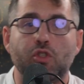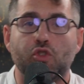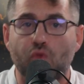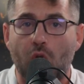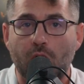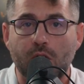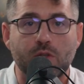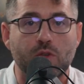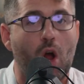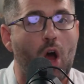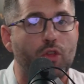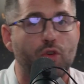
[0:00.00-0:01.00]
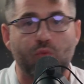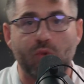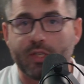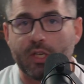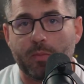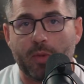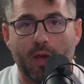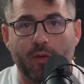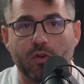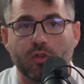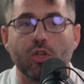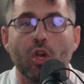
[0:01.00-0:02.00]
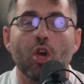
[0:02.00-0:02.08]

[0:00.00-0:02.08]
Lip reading: drugs or other risky behaviors,